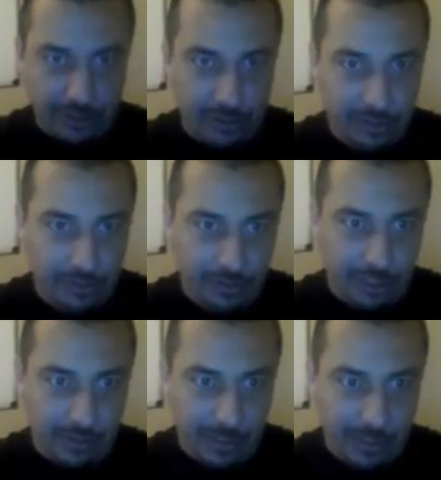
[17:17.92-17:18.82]
you're gonna do, you'll
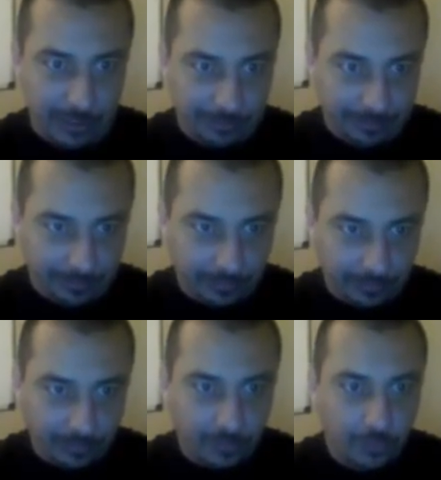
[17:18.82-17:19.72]
come up here
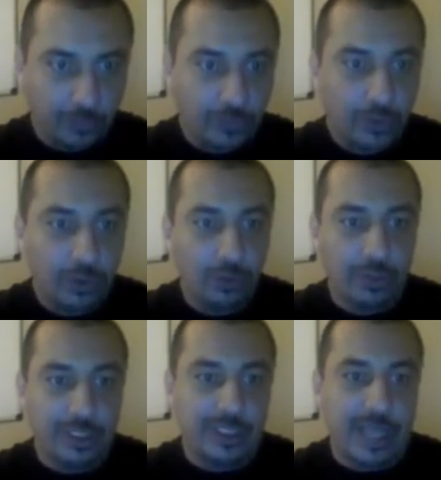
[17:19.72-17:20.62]
where
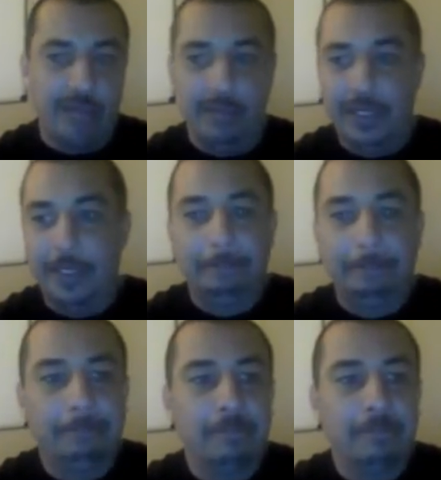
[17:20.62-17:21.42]
it says add media,